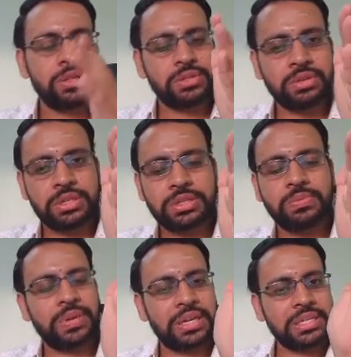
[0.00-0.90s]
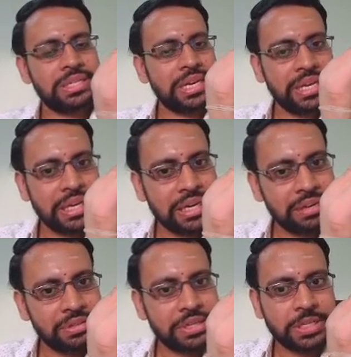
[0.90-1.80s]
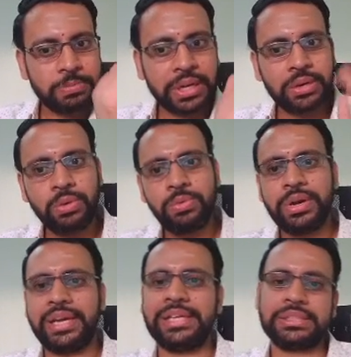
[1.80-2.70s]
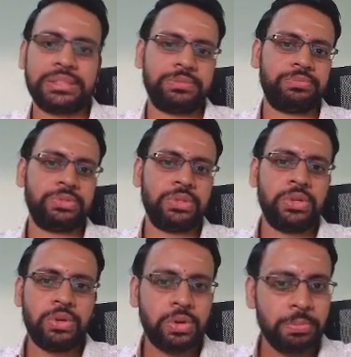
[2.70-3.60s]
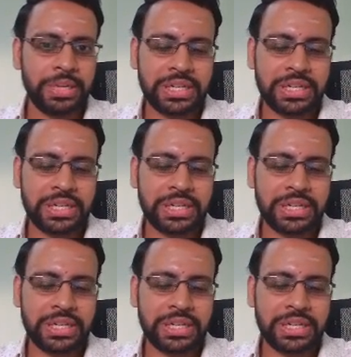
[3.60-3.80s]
So this varies linearly with respect to x. Hope that